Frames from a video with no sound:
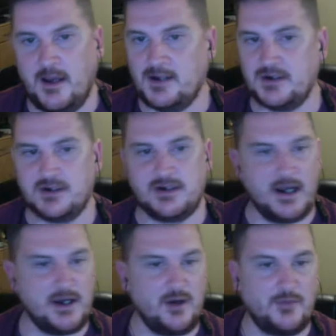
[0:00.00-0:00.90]
and just
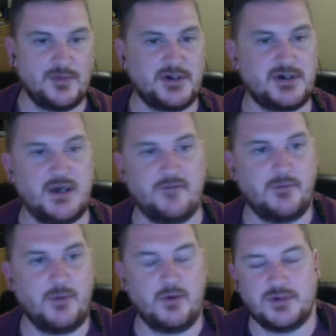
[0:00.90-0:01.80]
letting the opposition have
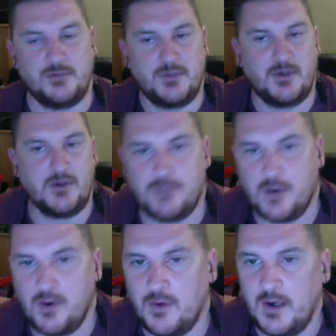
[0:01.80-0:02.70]
the ball. So we got the
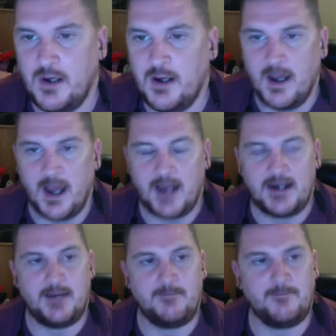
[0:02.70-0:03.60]
ball,
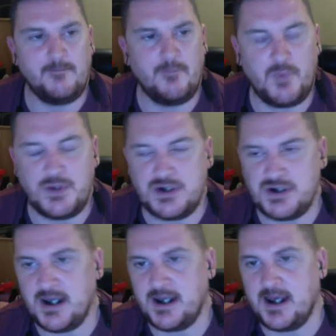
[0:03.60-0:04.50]
and then we
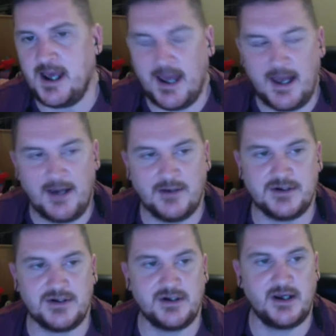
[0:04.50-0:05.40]
just get careless,
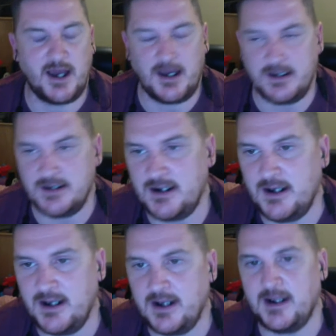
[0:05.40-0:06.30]

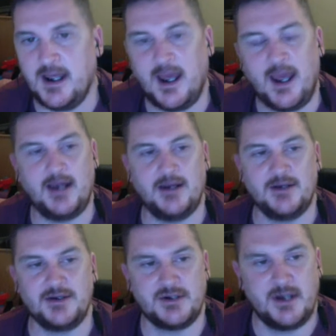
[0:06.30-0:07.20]
utterly
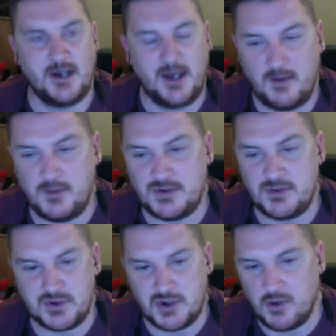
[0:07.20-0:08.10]
careless, and we
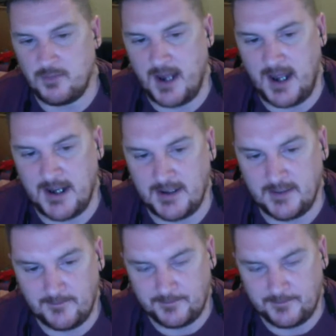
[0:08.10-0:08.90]
sort of stop playing.